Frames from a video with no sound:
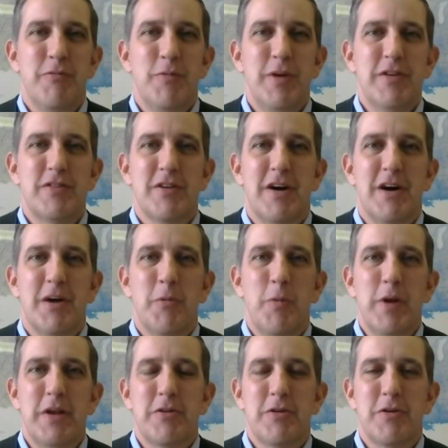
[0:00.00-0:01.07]
we saw a
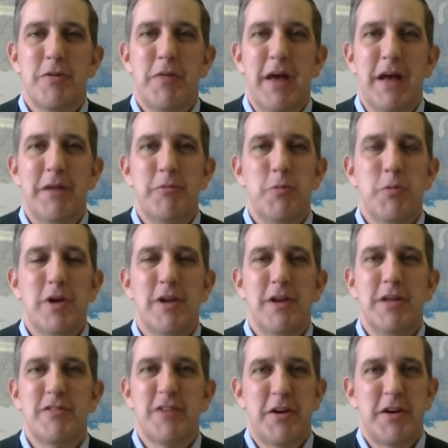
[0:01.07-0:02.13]
winter that
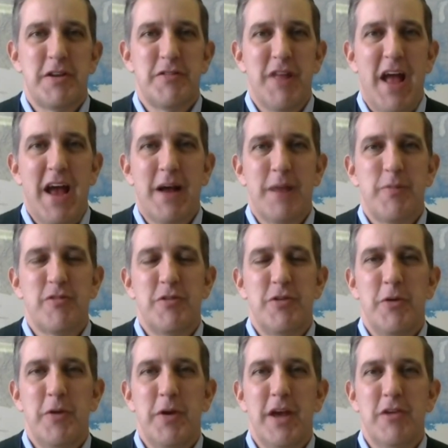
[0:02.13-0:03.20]
really started to stack up the
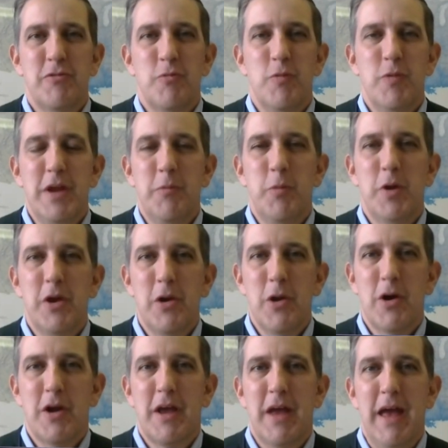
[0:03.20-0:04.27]
snow days, we would
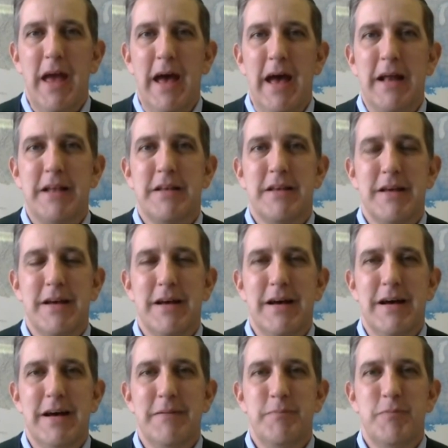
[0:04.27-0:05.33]
look at
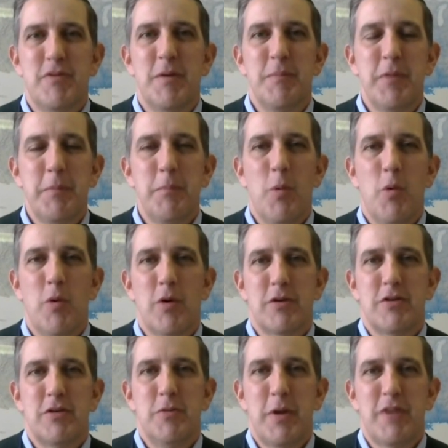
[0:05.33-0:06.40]
uh, something more
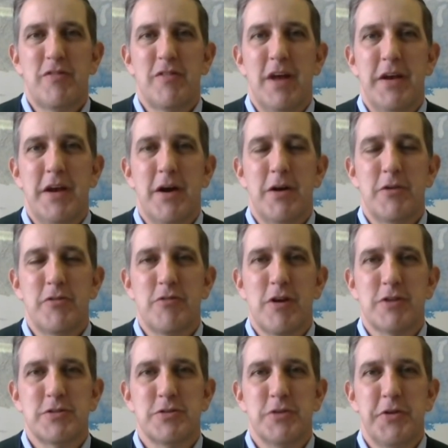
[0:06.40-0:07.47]
to extend our
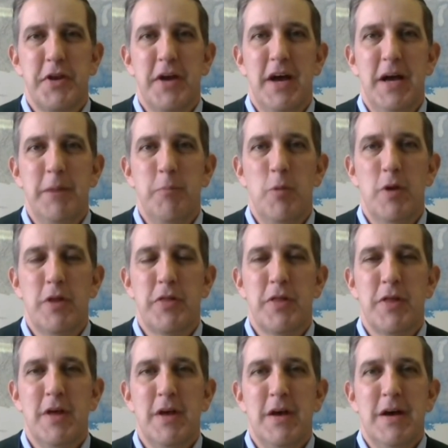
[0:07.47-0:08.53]
instructional time with
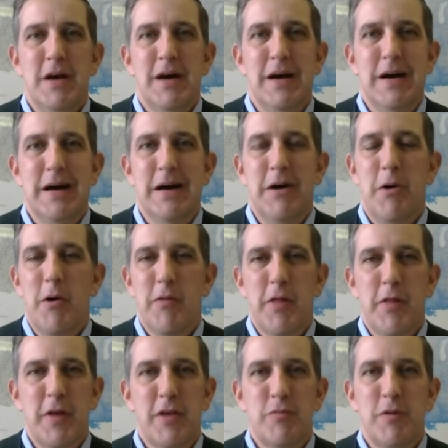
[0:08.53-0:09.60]
Uh, all
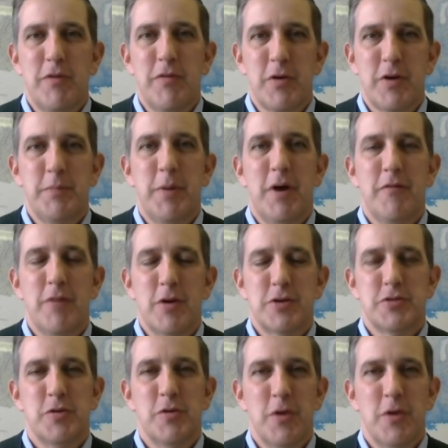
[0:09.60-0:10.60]
the things we've learned about virtual